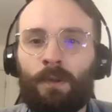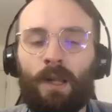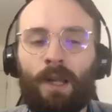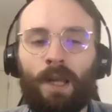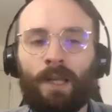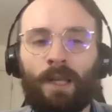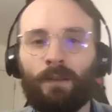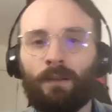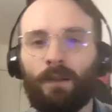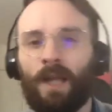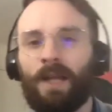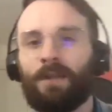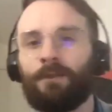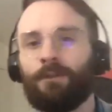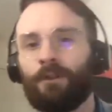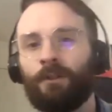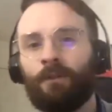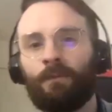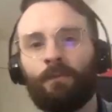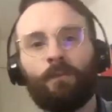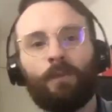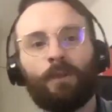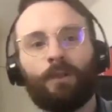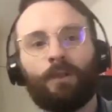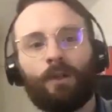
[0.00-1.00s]
a
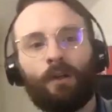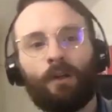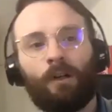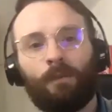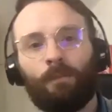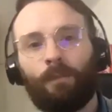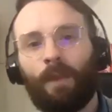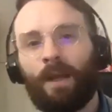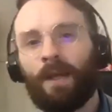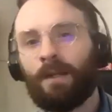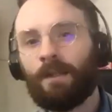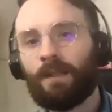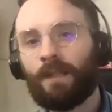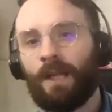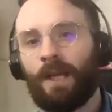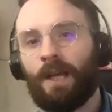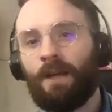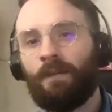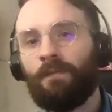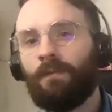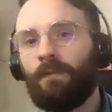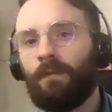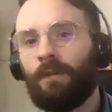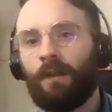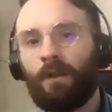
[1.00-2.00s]
ledger, which all banks have.